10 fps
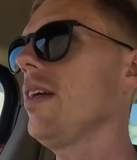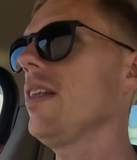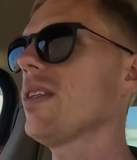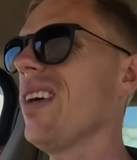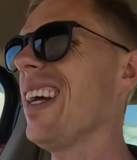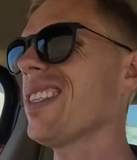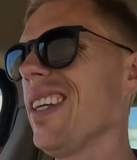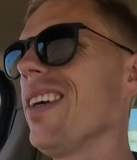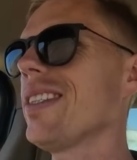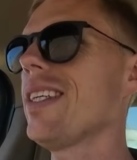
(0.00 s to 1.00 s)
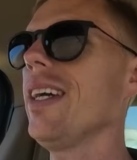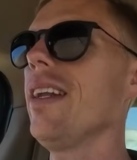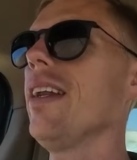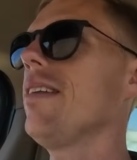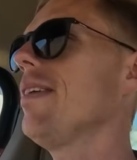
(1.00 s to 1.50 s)
This one actually got
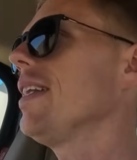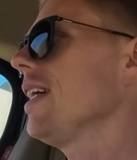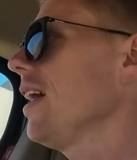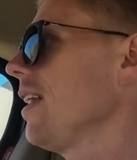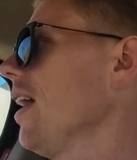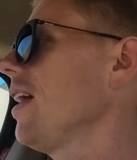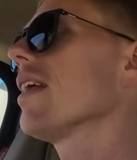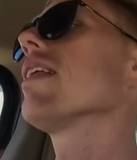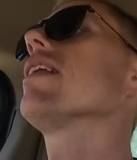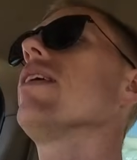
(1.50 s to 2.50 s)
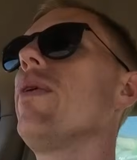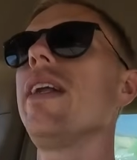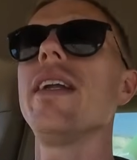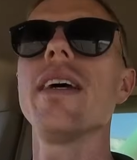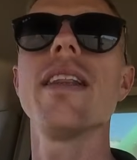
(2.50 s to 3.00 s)
seeded a day later than the
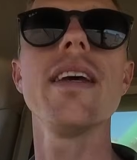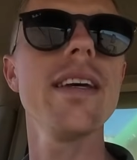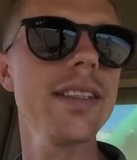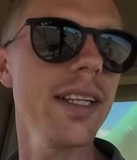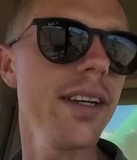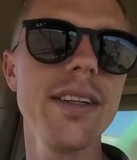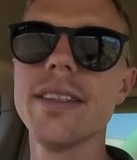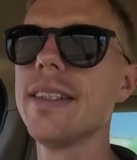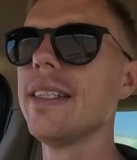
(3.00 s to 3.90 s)
one down there, so